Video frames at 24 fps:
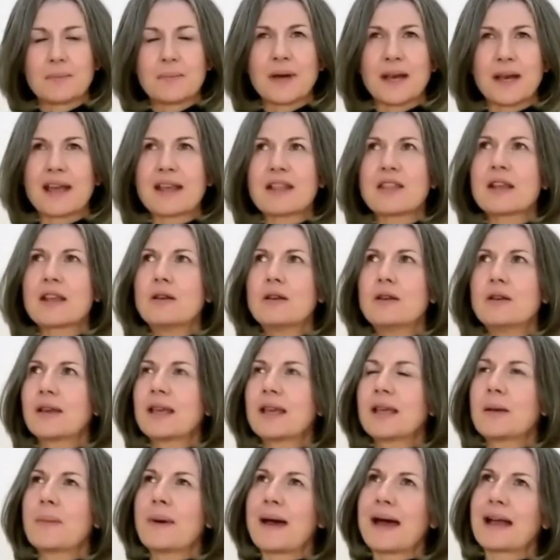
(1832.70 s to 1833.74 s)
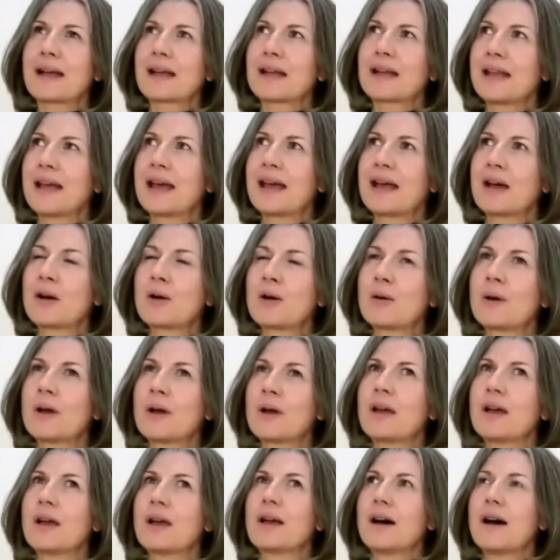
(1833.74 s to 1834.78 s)
But I think looking back now,
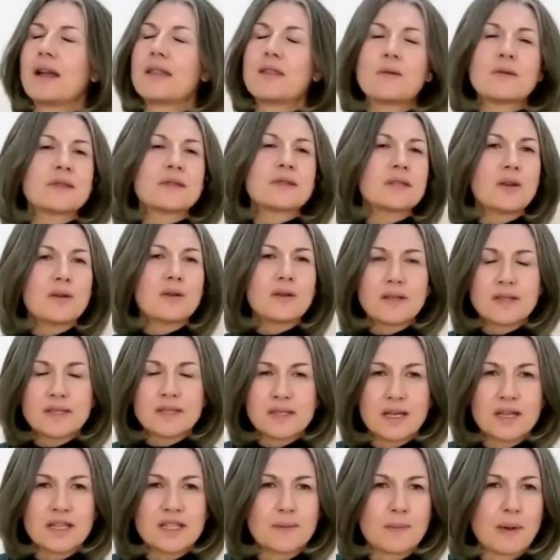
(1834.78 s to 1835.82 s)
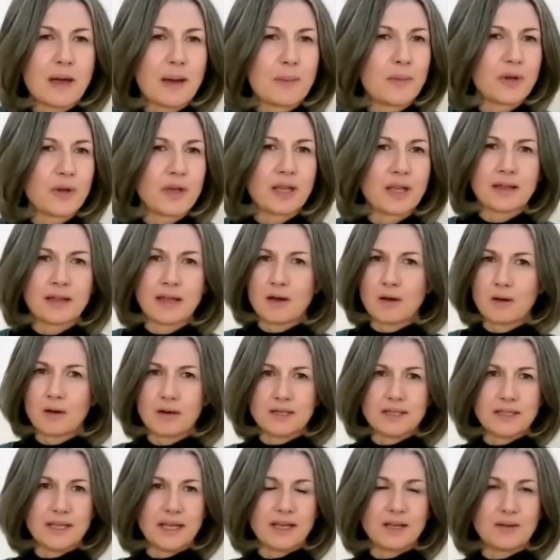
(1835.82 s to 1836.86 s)
there was no concerns about booking that
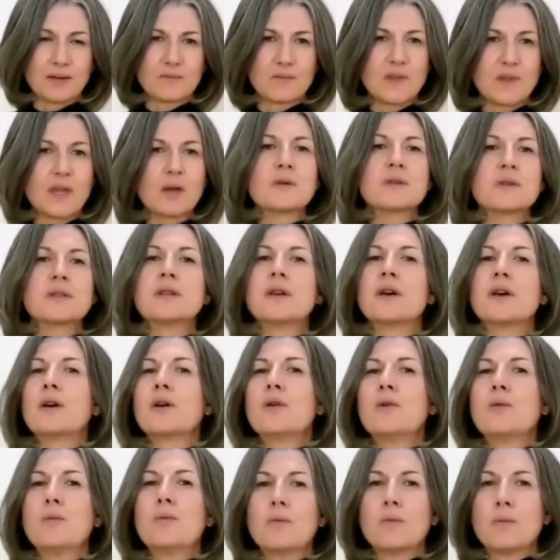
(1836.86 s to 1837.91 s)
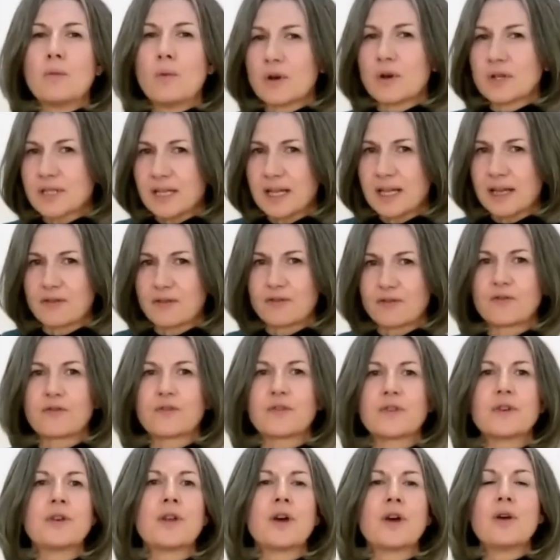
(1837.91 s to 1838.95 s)
holiday. There was no what if,
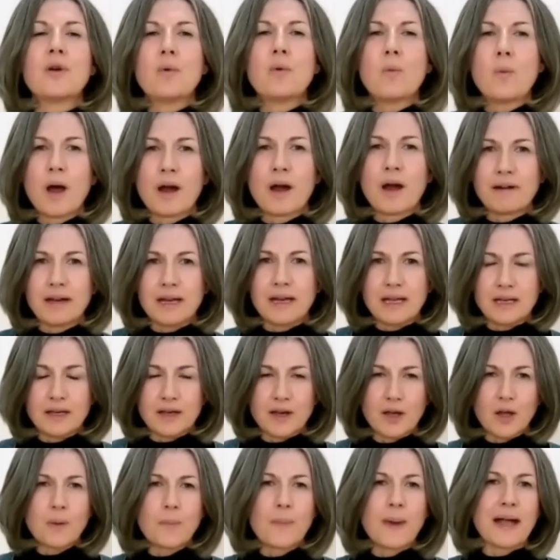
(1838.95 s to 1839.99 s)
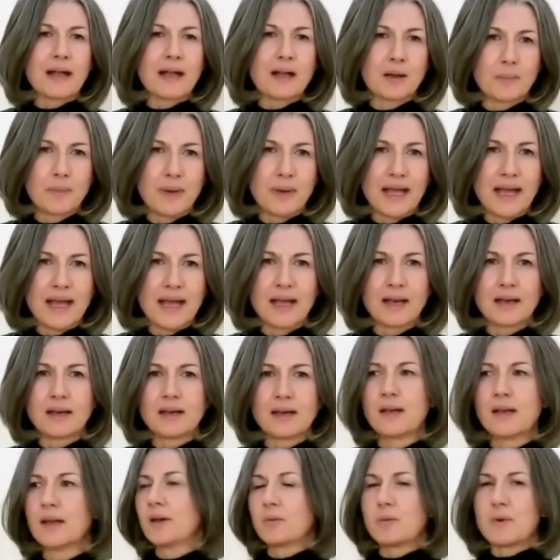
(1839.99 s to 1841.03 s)
no worry, no backup plan.
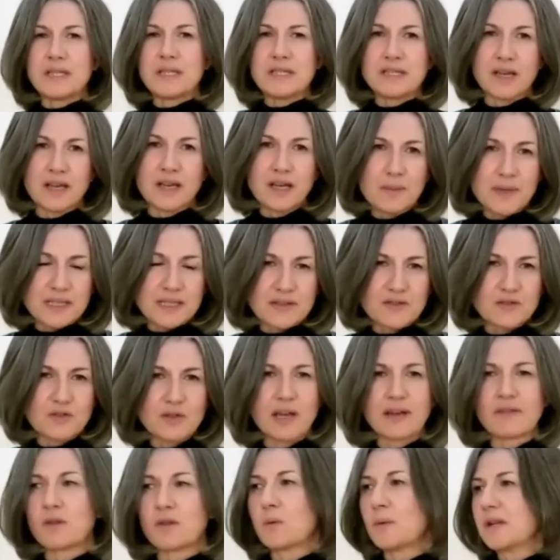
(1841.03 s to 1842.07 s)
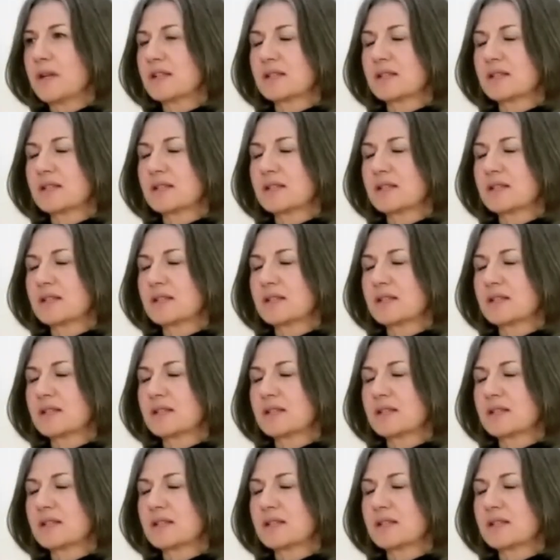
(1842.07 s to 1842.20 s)
We'd done a bit of travel. We